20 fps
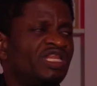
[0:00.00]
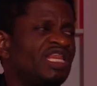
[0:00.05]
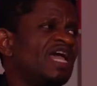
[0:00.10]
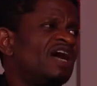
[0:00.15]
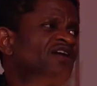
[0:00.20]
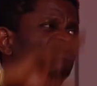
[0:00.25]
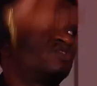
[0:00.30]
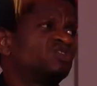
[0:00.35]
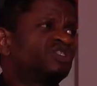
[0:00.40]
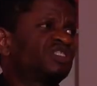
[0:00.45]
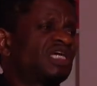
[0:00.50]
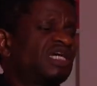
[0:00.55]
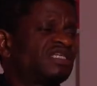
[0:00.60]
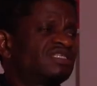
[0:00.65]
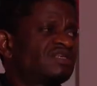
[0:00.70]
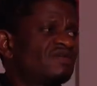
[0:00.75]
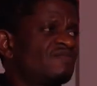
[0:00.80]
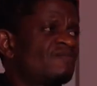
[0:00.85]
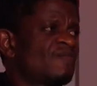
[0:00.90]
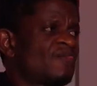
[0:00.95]
have to start
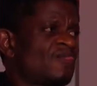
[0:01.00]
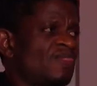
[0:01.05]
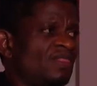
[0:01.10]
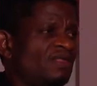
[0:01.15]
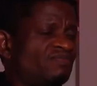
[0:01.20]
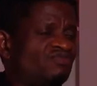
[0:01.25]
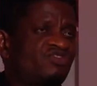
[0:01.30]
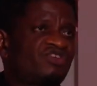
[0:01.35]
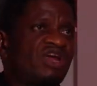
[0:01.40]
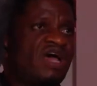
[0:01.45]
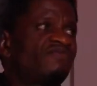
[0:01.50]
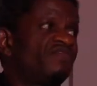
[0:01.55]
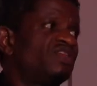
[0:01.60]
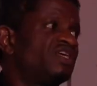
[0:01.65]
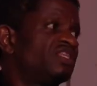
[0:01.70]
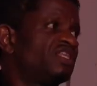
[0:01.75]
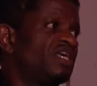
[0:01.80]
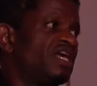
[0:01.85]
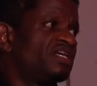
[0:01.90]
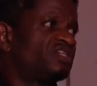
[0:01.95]
traveling
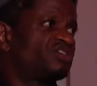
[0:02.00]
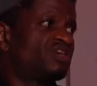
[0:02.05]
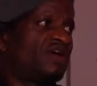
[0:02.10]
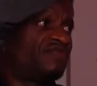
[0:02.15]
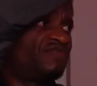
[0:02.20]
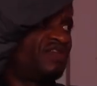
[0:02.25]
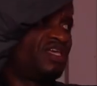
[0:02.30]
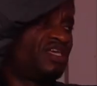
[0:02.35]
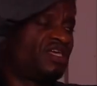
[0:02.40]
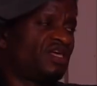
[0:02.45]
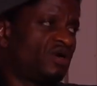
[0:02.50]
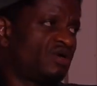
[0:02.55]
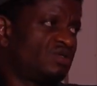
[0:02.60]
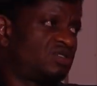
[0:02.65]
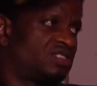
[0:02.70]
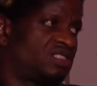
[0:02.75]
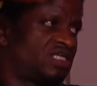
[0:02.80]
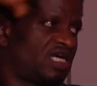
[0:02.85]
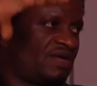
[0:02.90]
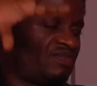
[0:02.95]
here, traveling here all the
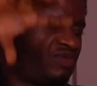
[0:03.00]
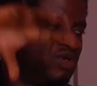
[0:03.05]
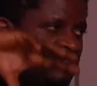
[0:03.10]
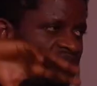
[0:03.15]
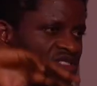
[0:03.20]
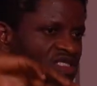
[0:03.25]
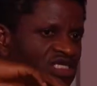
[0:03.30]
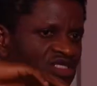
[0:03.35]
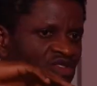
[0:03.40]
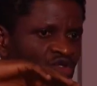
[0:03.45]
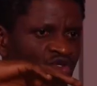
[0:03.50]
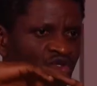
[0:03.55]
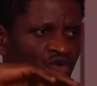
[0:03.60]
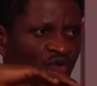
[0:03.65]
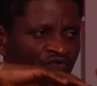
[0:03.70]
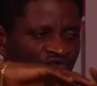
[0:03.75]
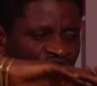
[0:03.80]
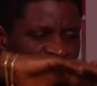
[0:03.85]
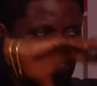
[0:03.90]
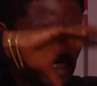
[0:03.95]
time. Mm. You understand? So you,
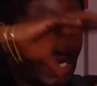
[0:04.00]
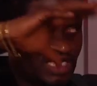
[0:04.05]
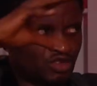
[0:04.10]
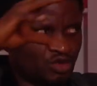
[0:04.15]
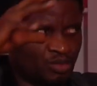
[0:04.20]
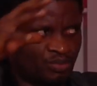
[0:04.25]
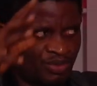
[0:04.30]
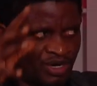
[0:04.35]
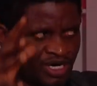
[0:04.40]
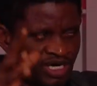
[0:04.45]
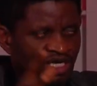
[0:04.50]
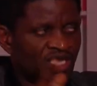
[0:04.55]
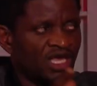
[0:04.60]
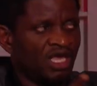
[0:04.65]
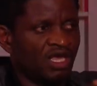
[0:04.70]
you decide to bring, you